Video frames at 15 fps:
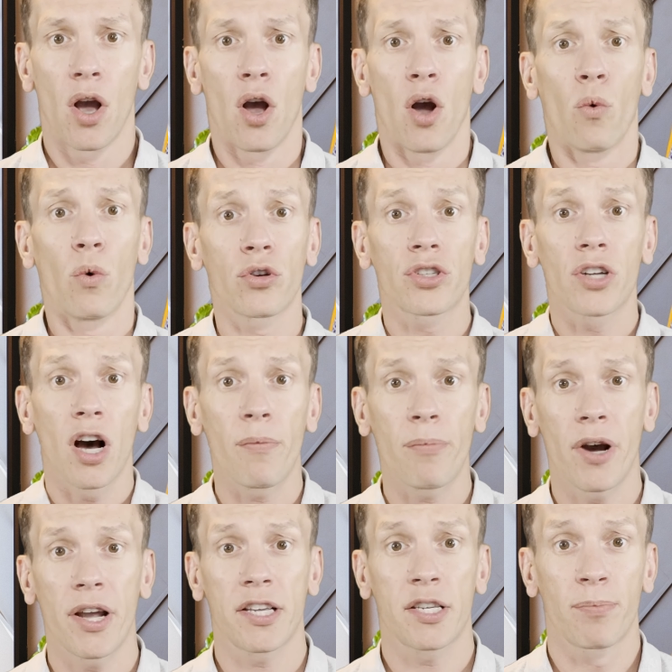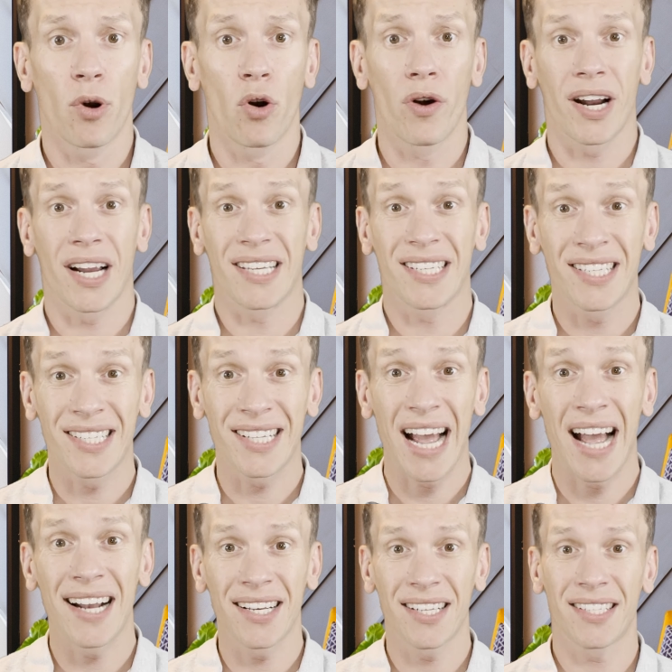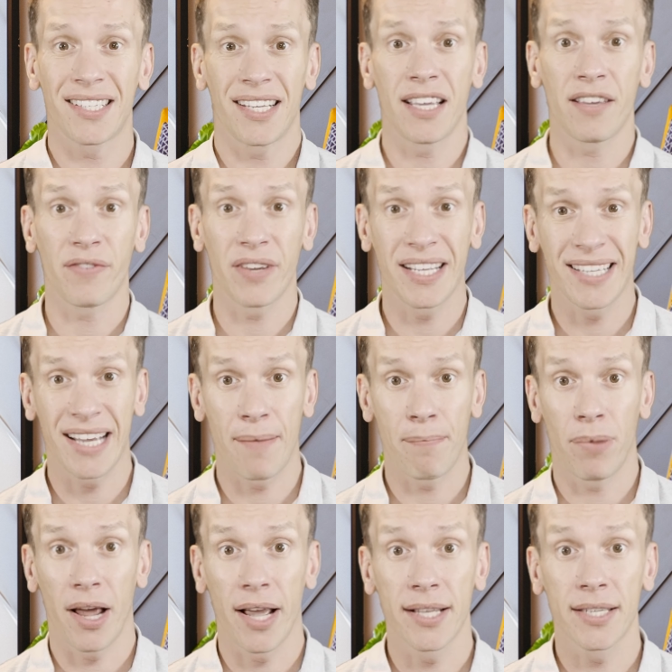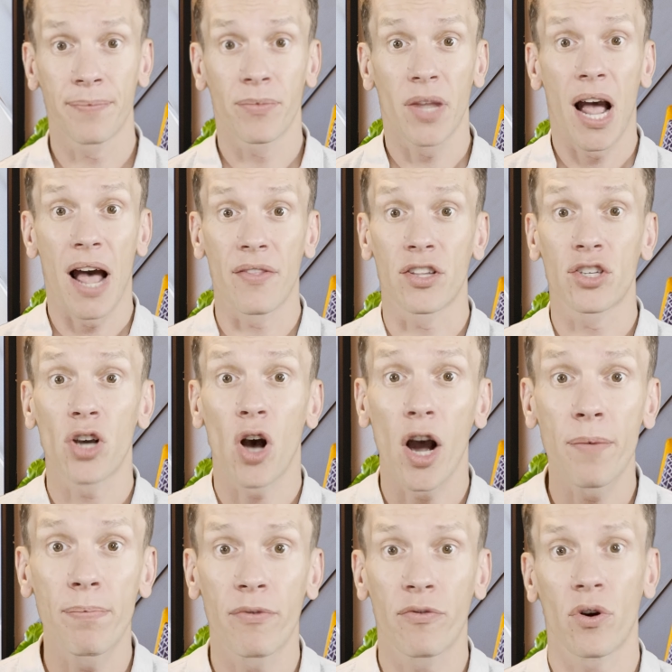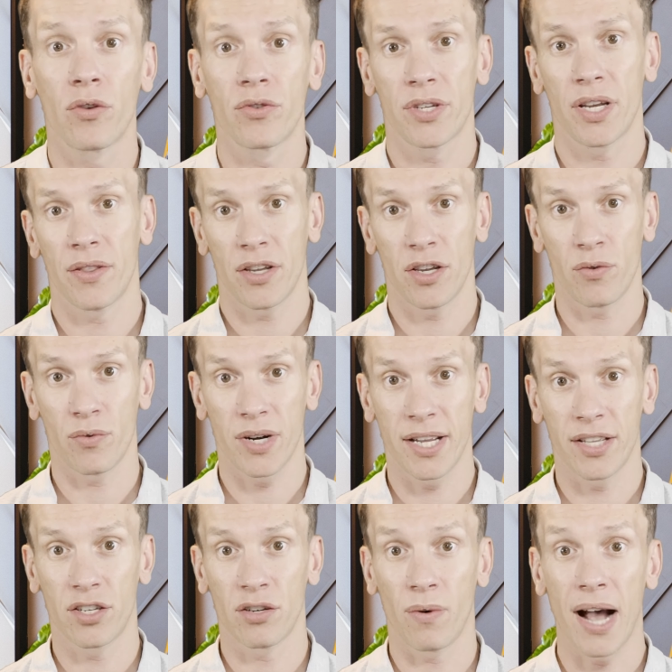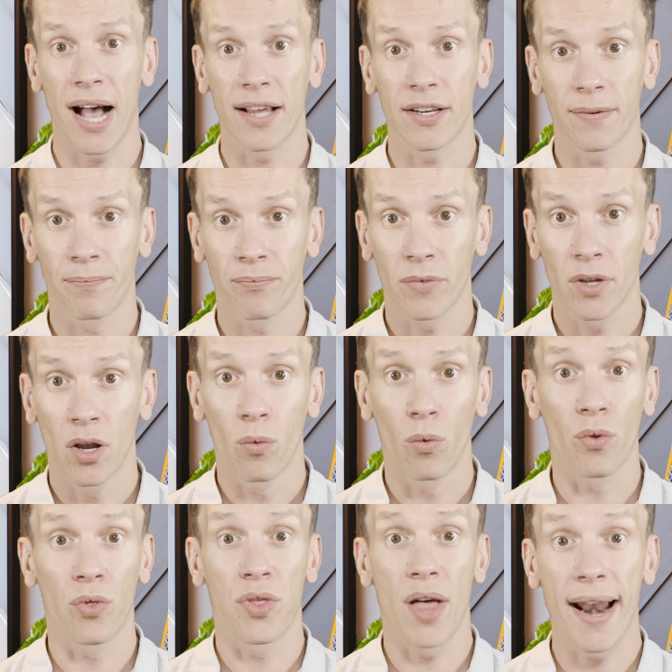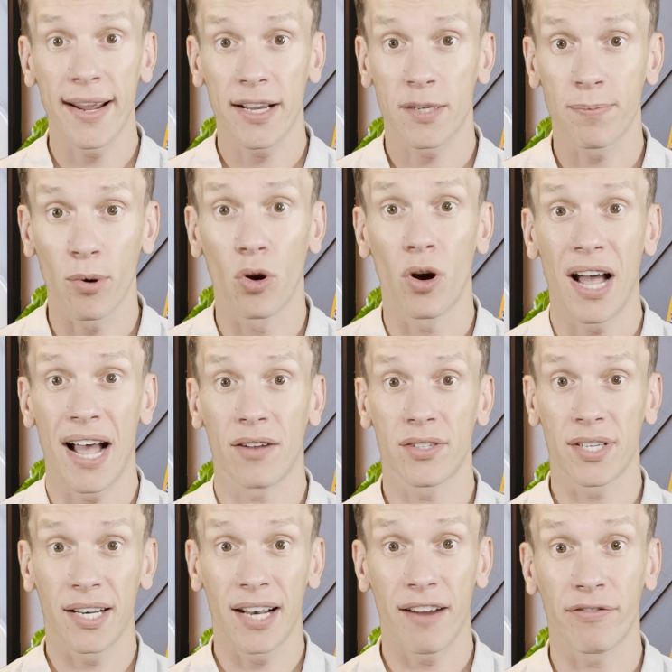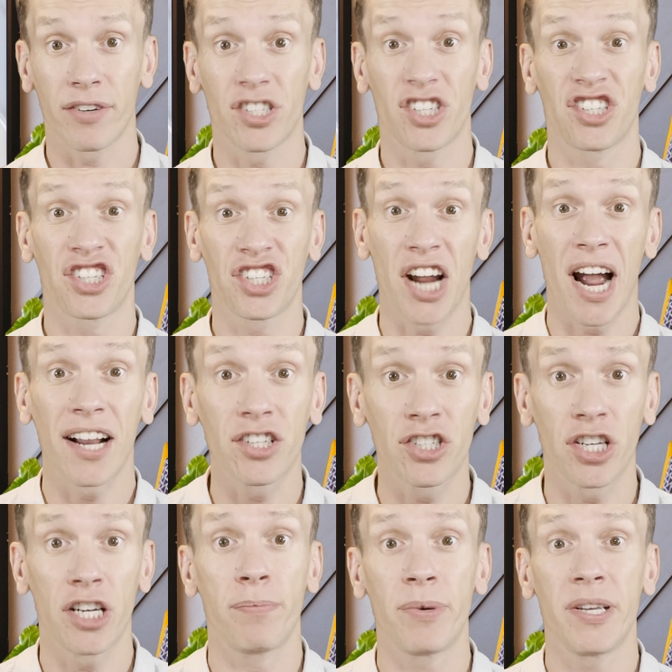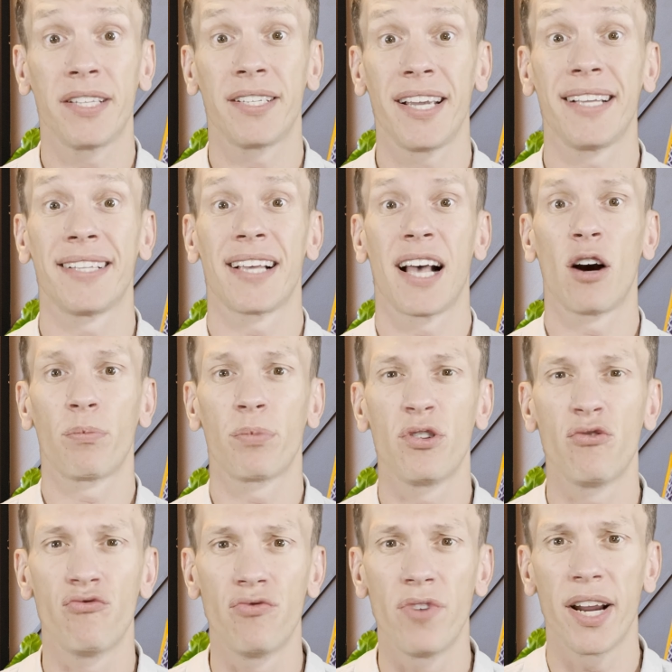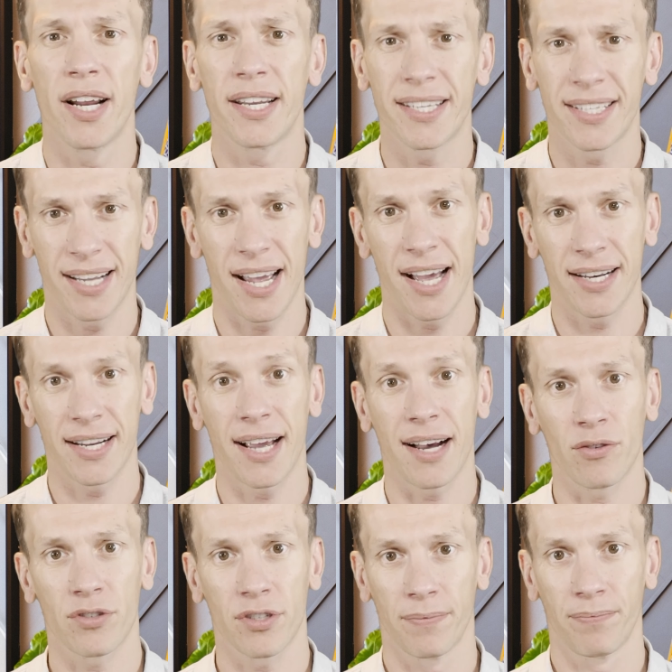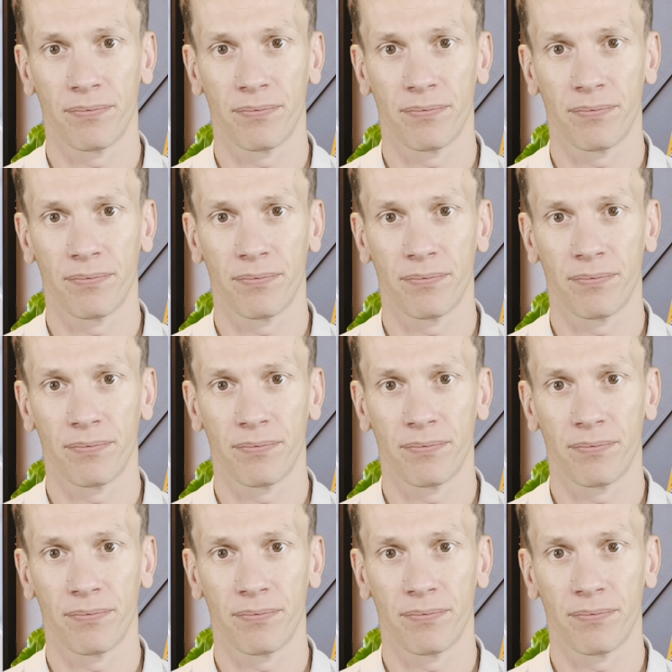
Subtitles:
We'll start by exploring a standard CV template and the type of content that you'll need to add. We'll then explore how to leverage ChatGPT to help you really stand out.